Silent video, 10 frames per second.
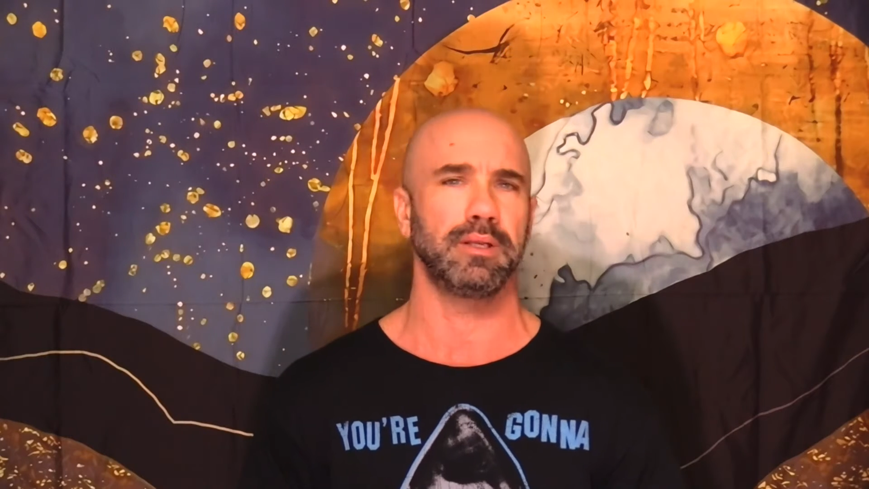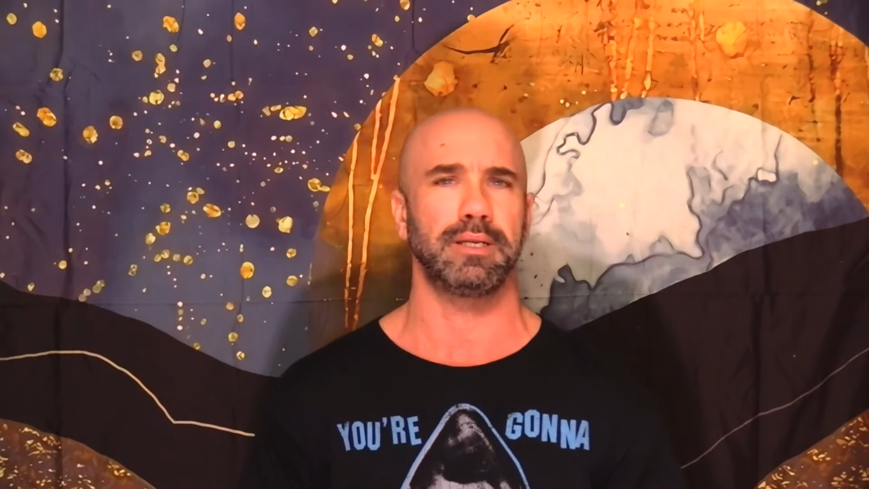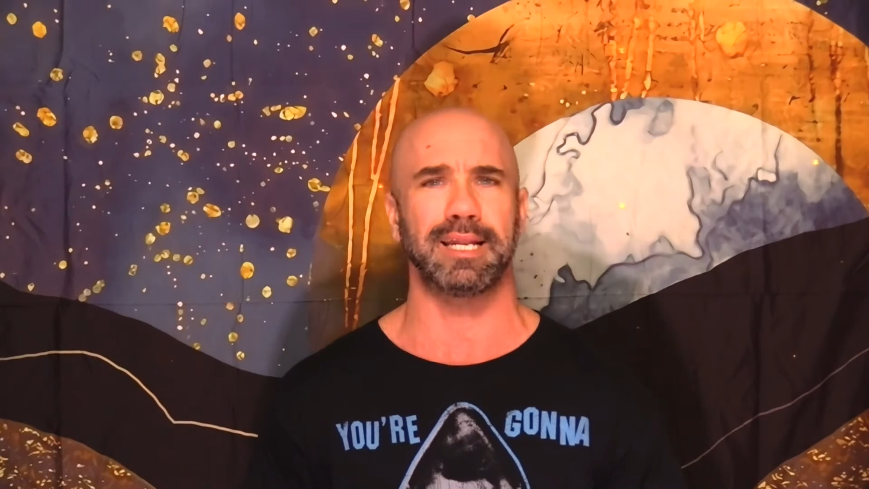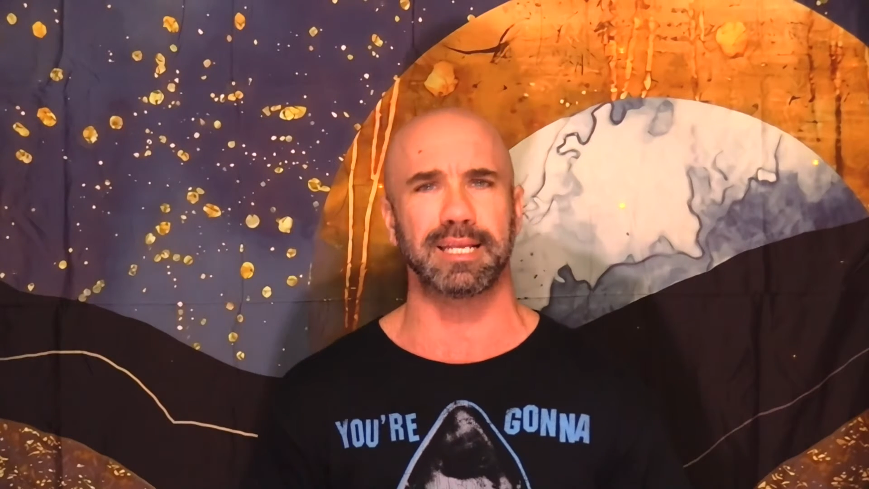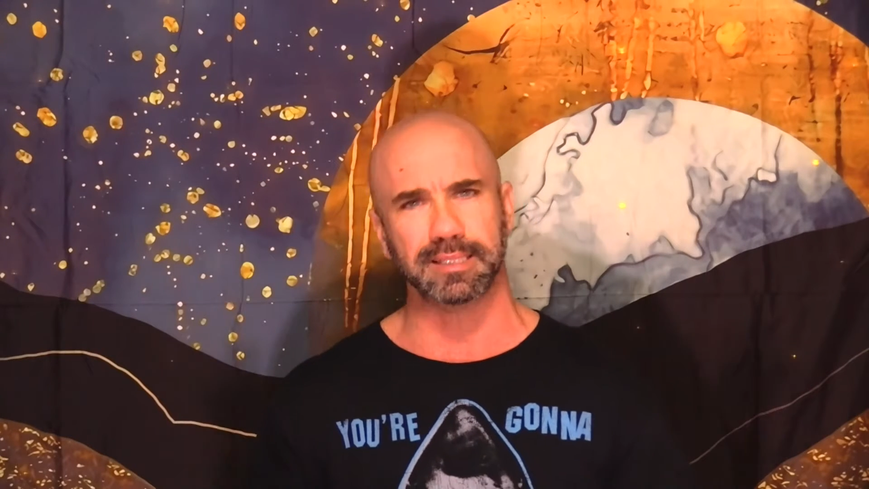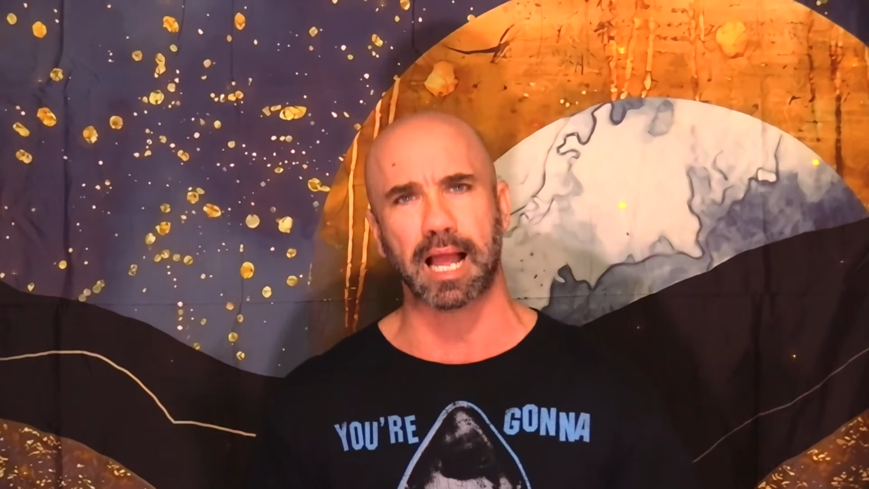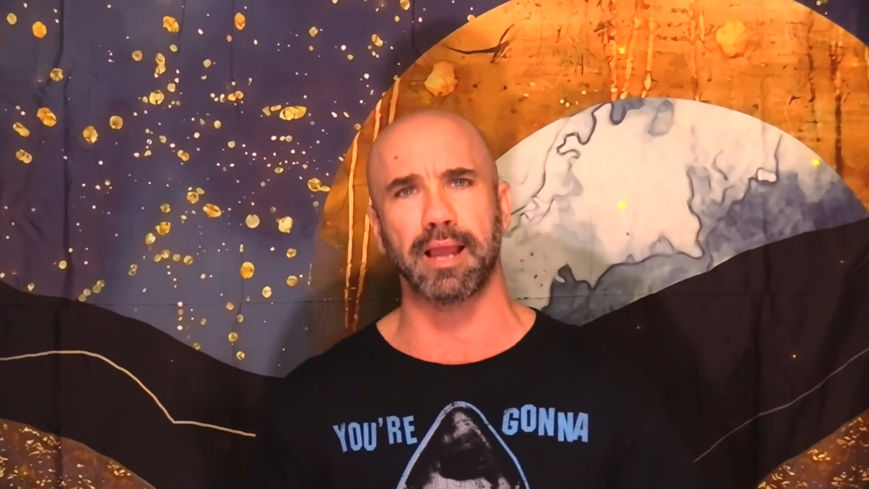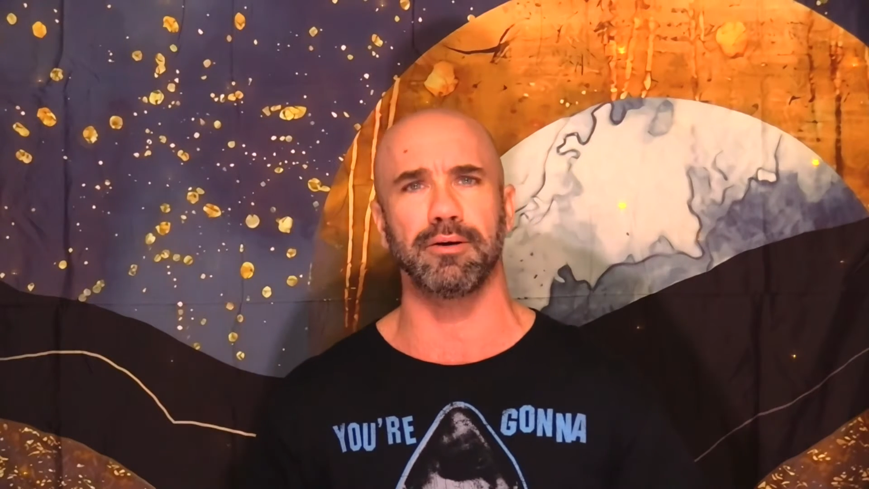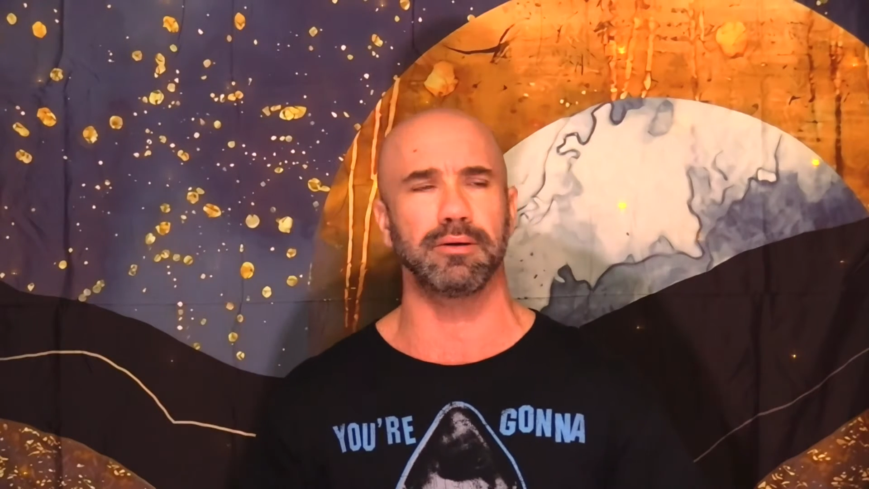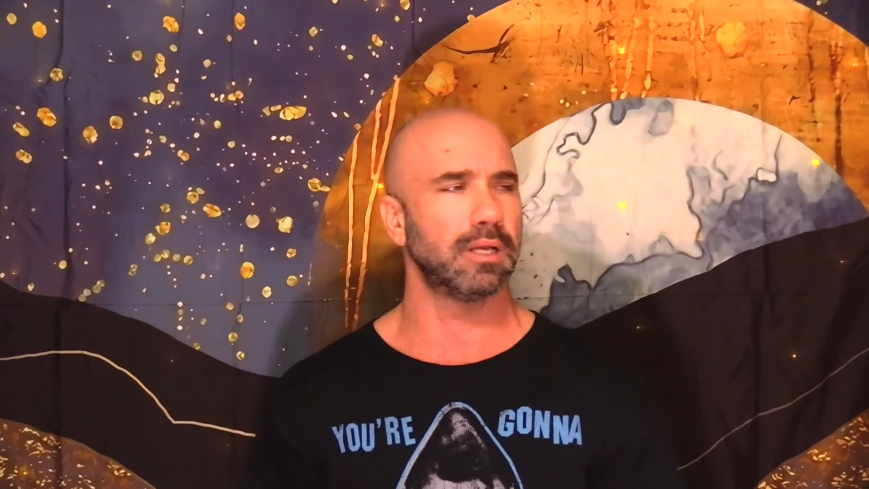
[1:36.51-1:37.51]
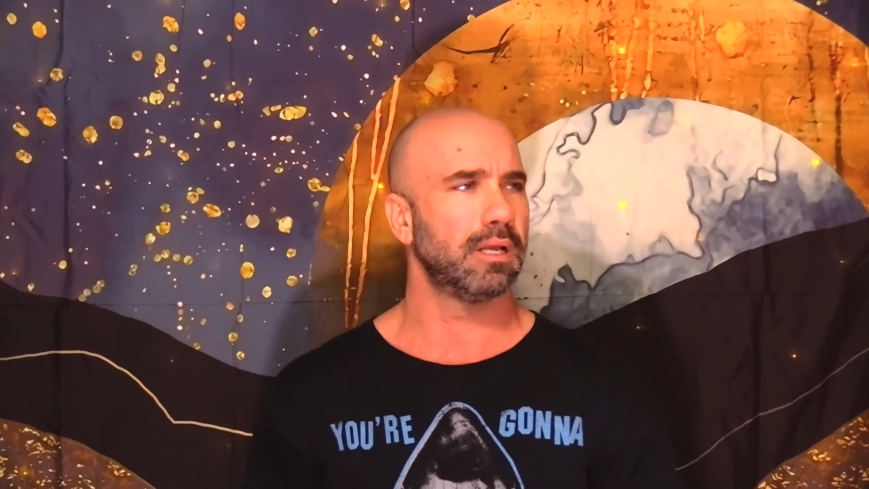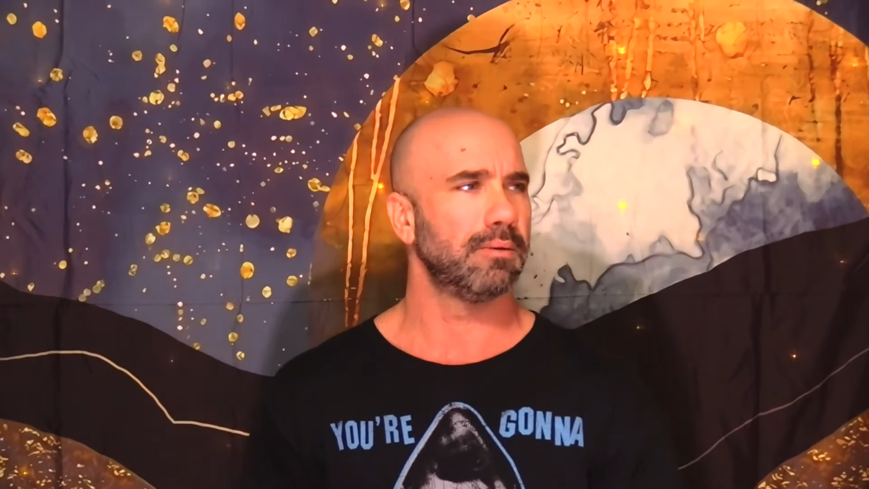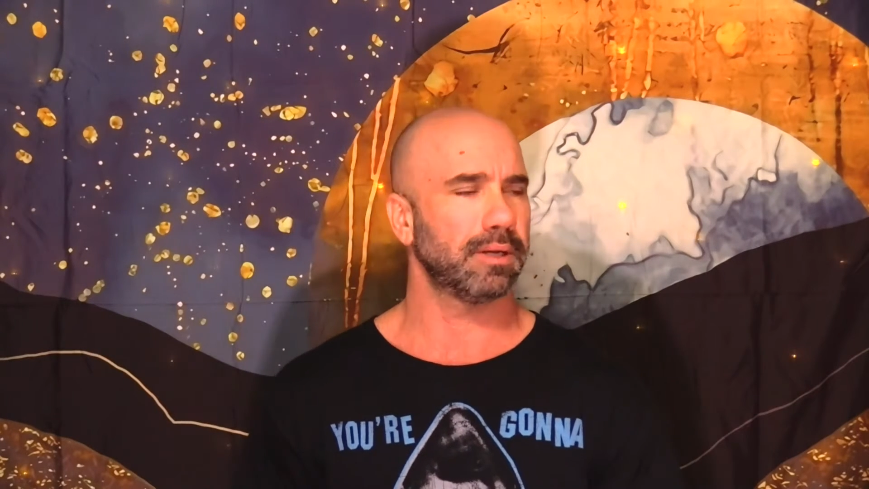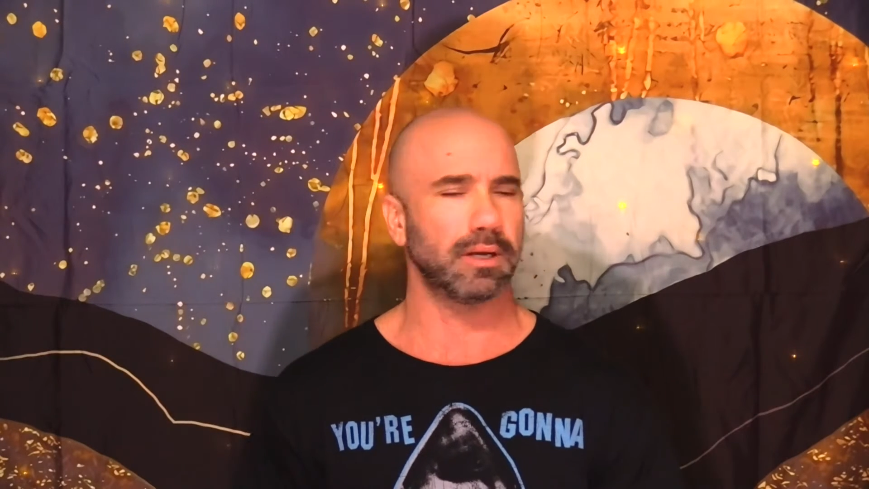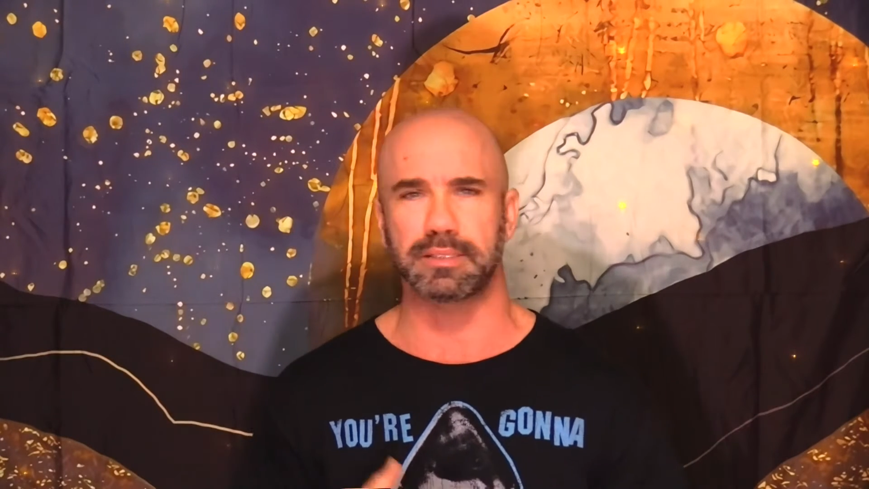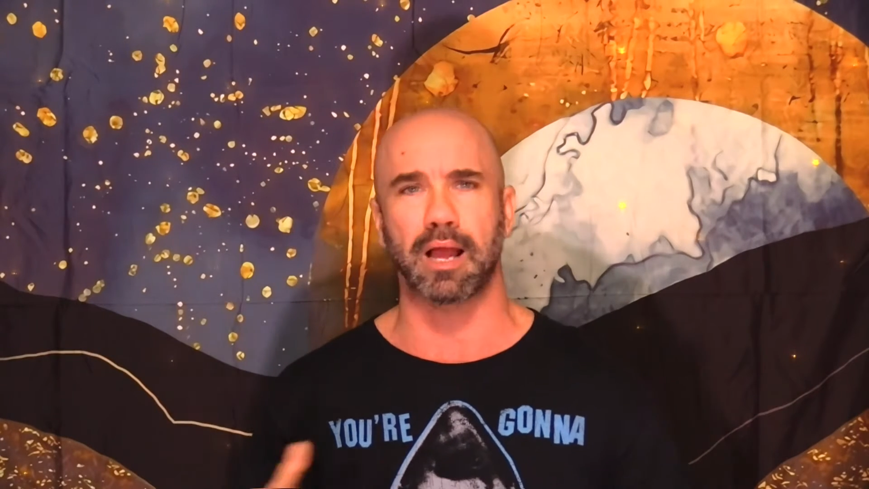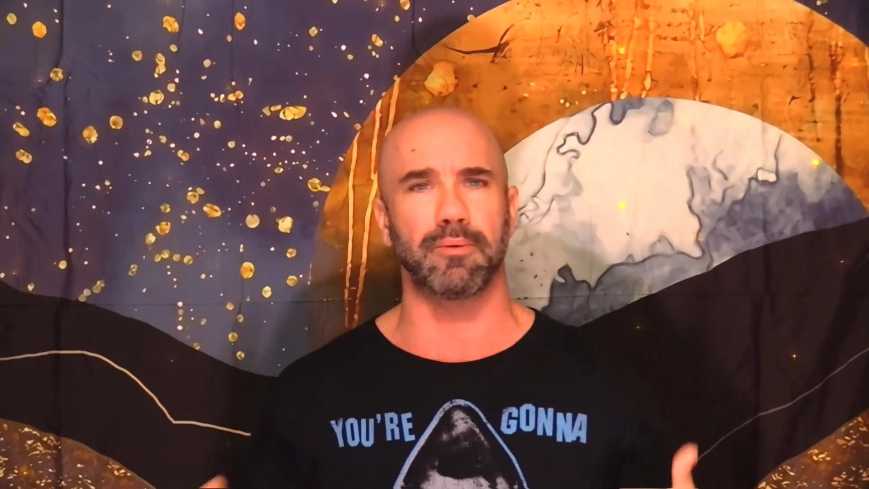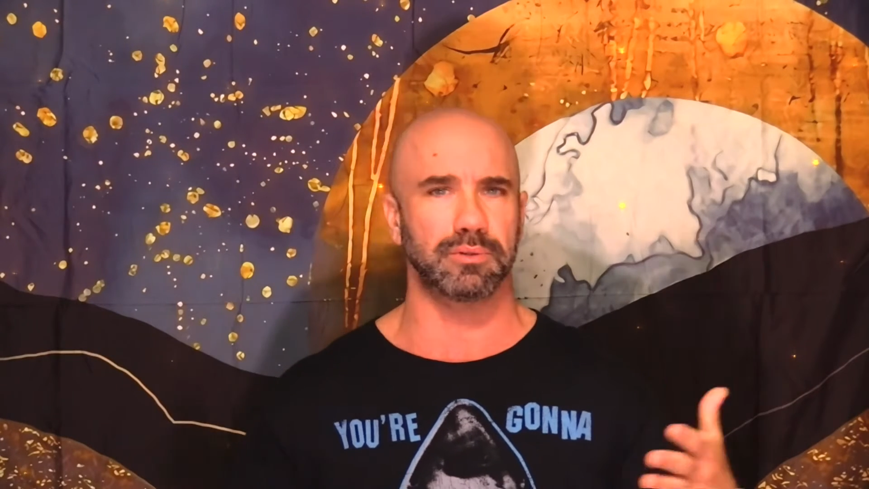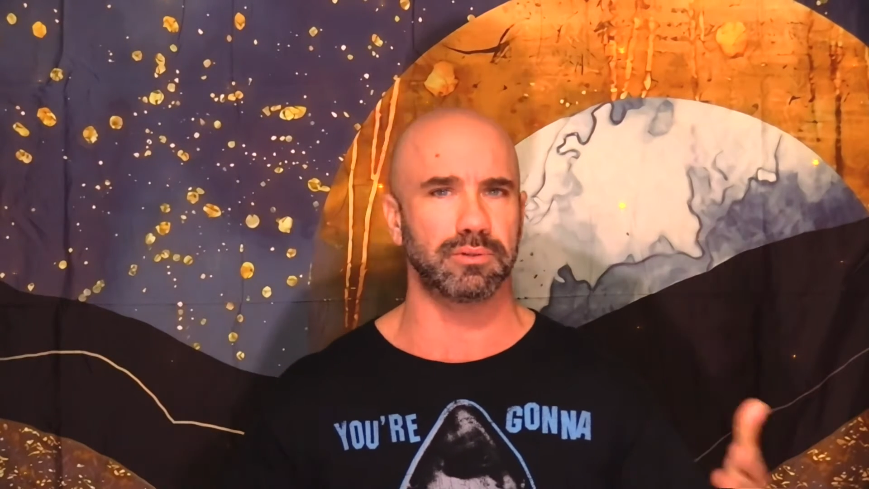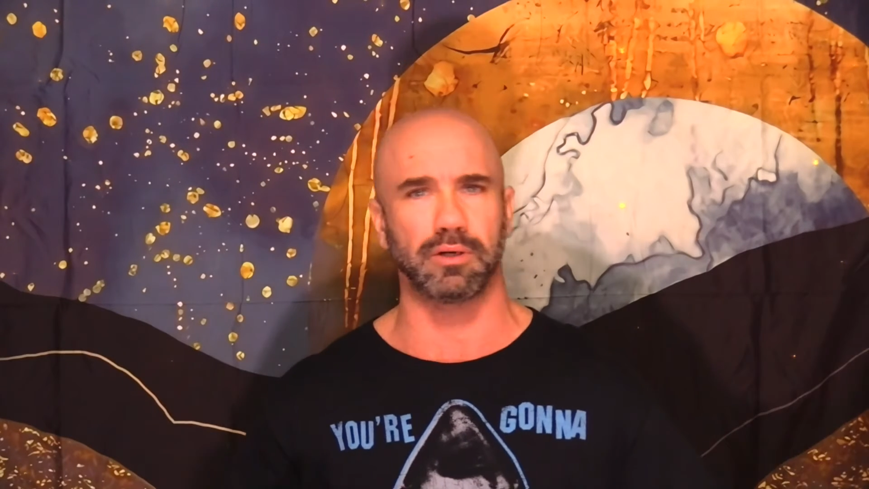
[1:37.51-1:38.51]
And I'd get tired because I
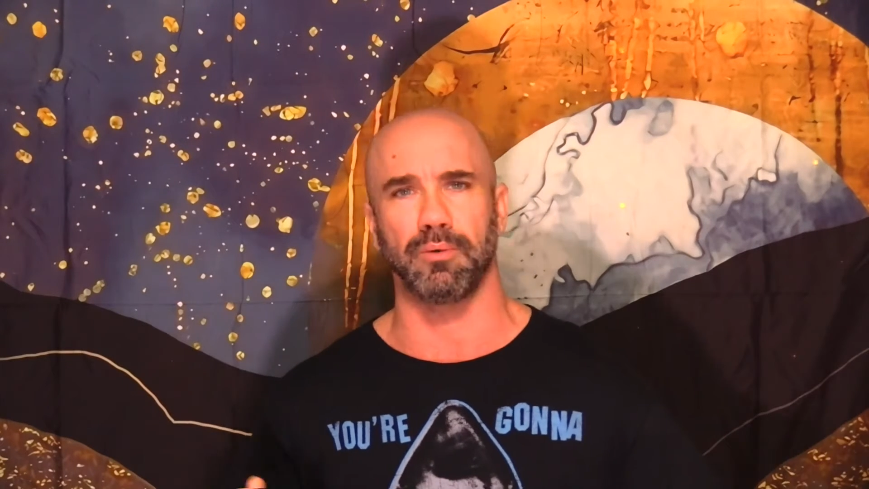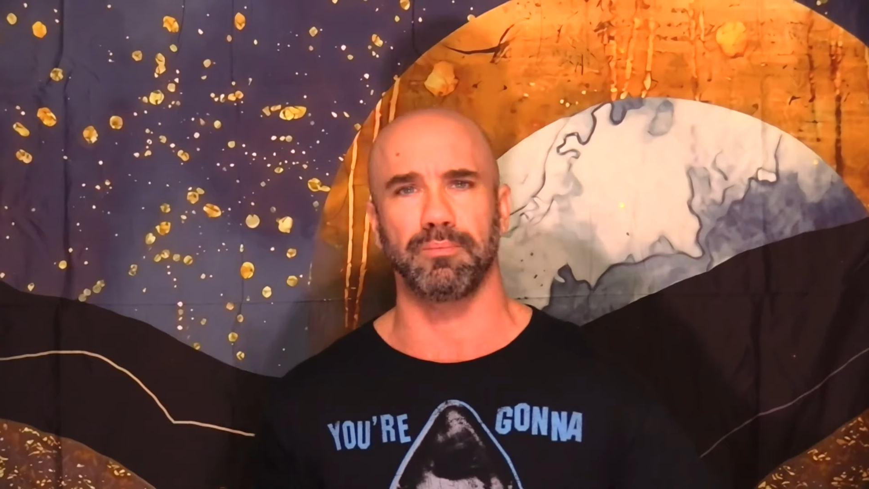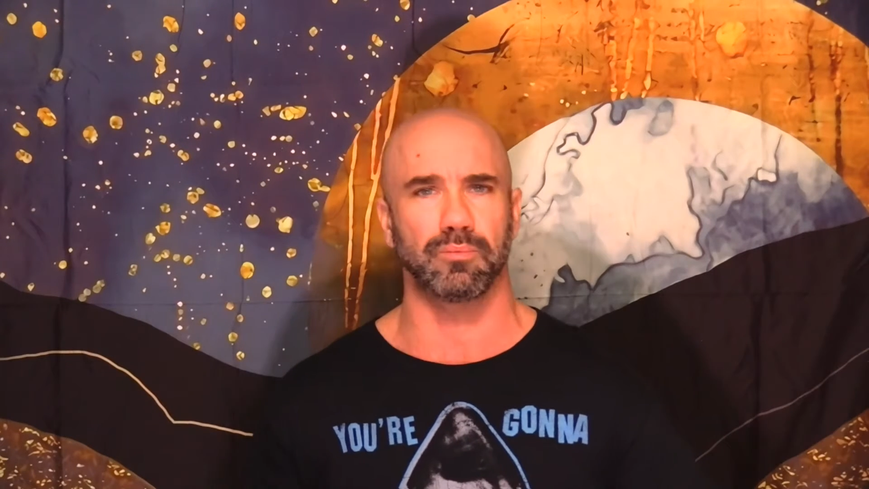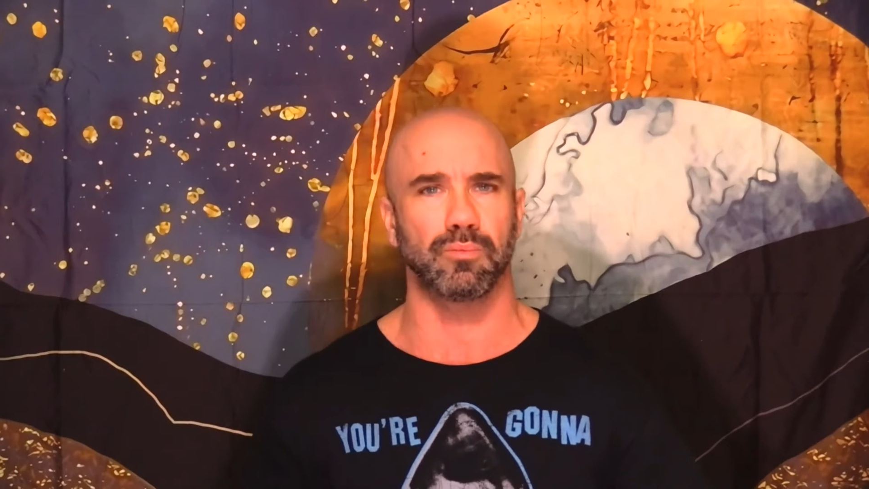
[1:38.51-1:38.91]
was, you know,